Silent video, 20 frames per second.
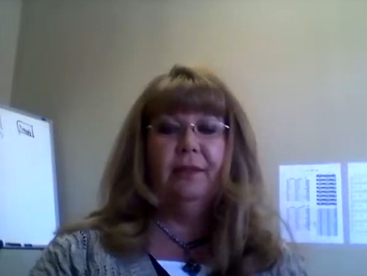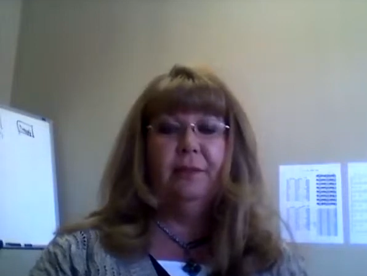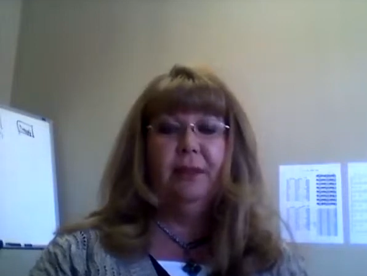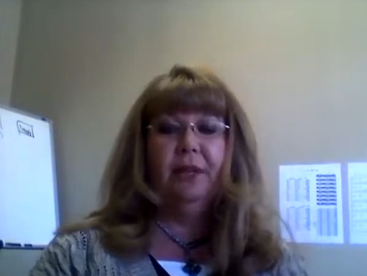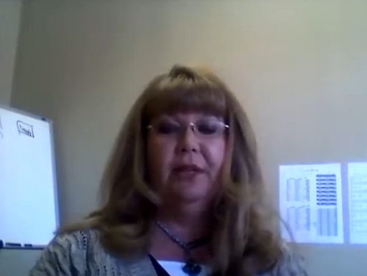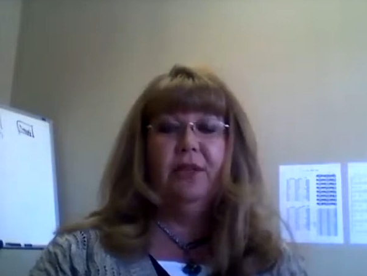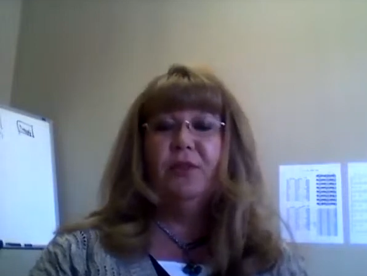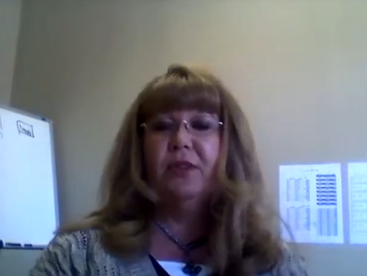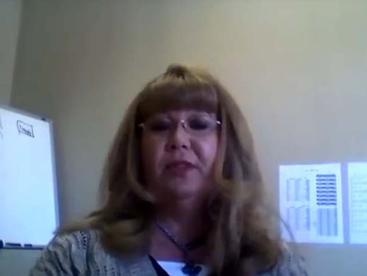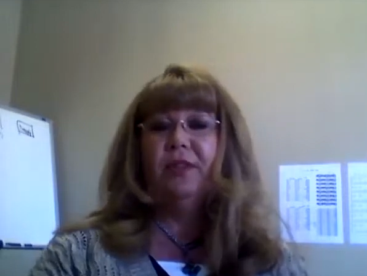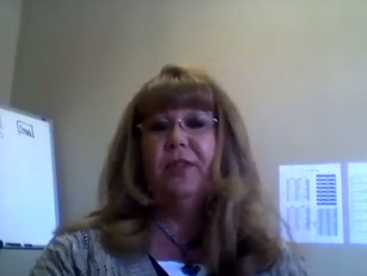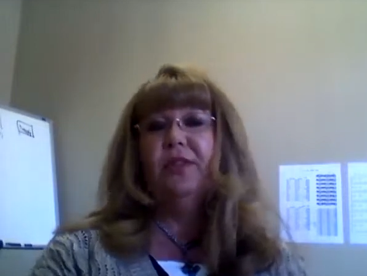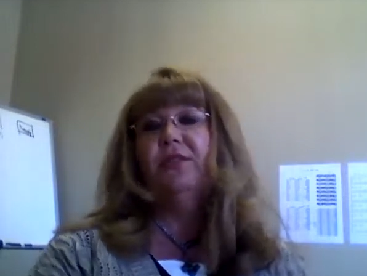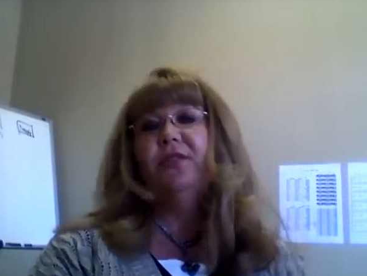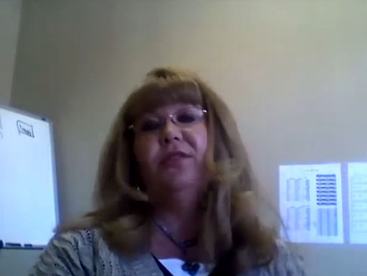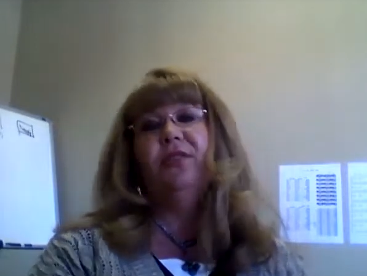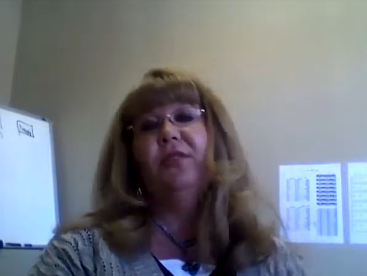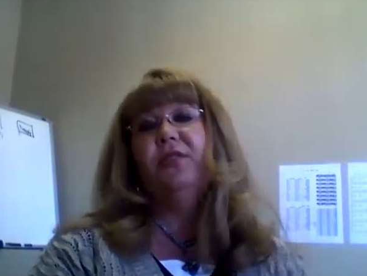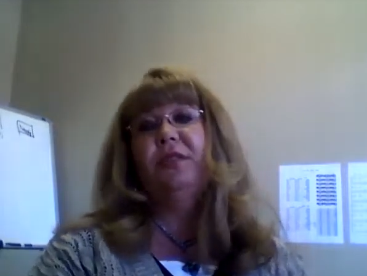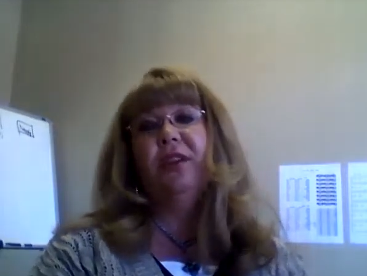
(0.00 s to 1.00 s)
Pinterest
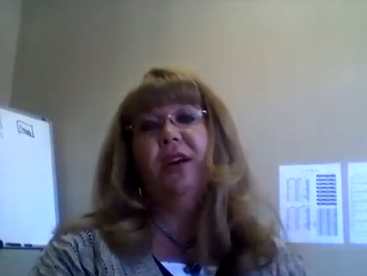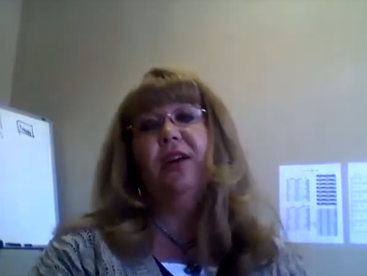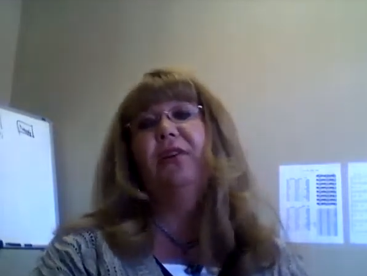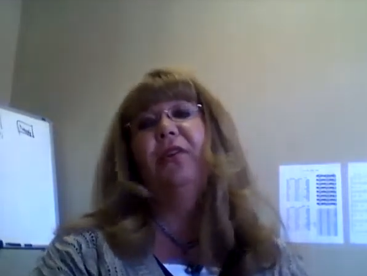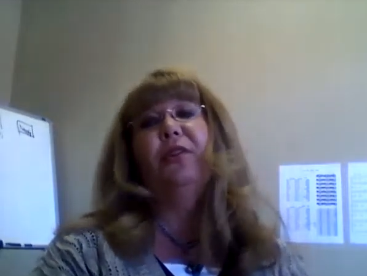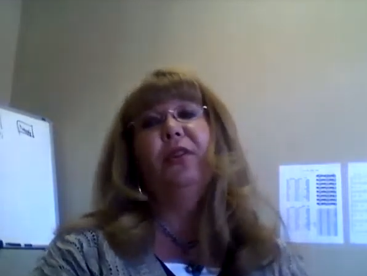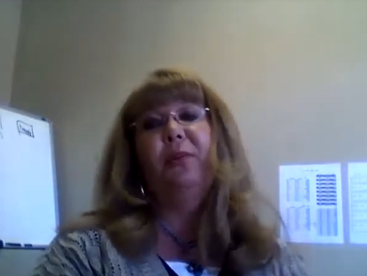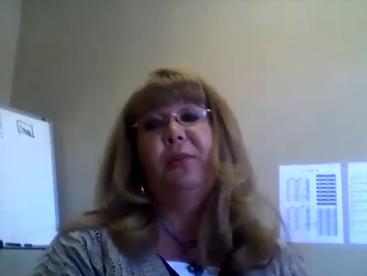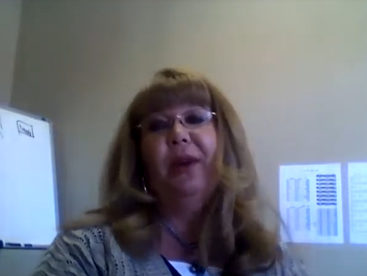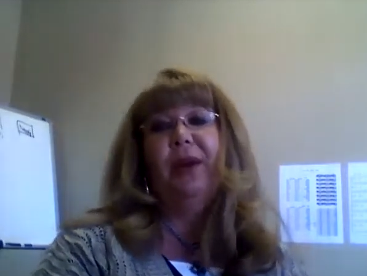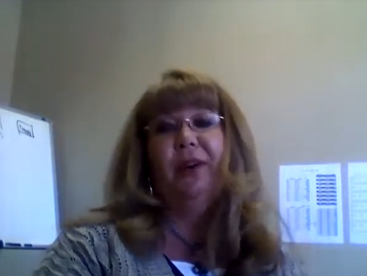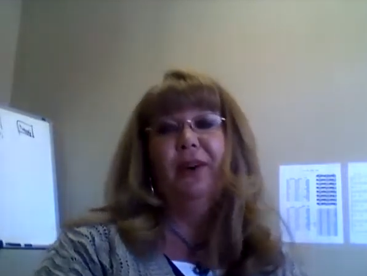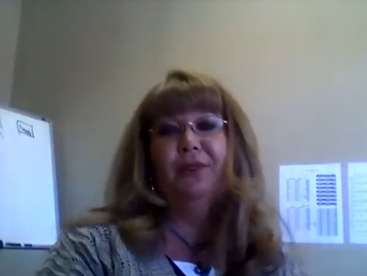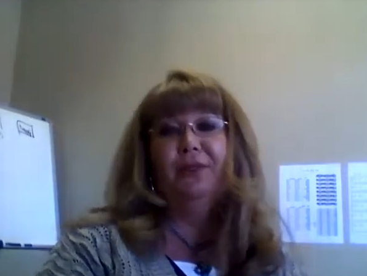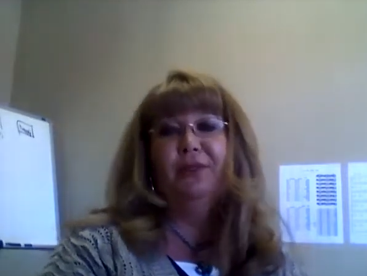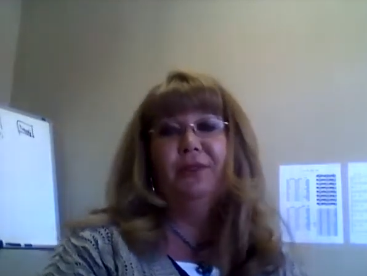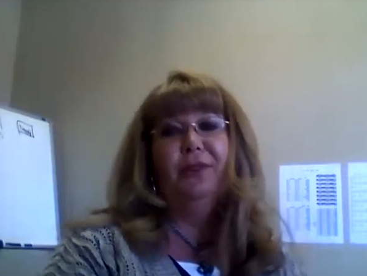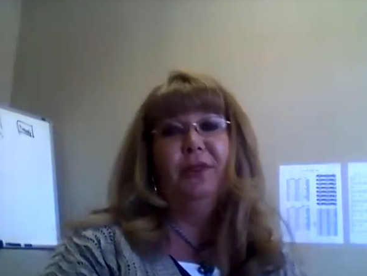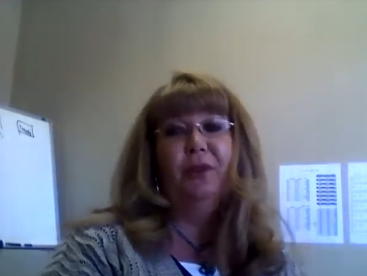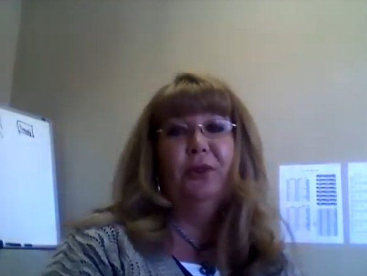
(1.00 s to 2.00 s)
is just not all
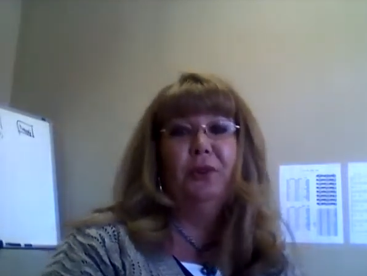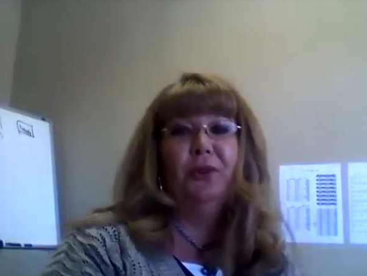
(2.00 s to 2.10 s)
about